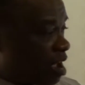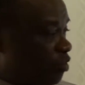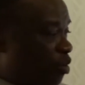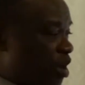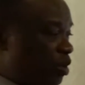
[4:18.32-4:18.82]

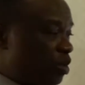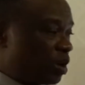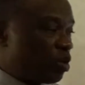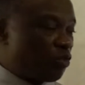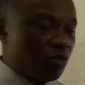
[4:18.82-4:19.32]
everyone
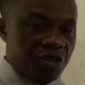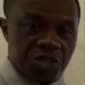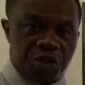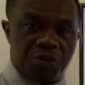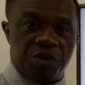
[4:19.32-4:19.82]
will go for
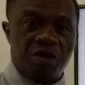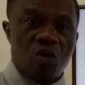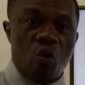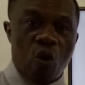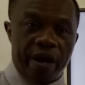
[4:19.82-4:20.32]
this
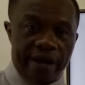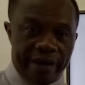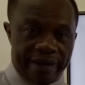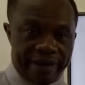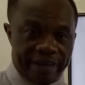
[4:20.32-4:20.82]

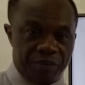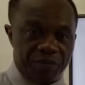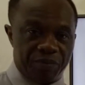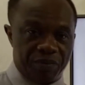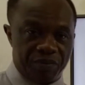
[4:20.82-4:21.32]
$100
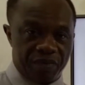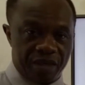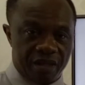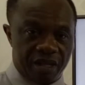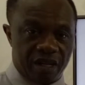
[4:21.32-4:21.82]

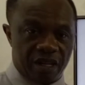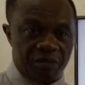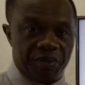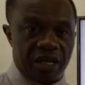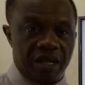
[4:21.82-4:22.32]

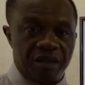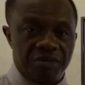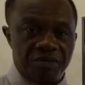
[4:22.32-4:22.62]
bill.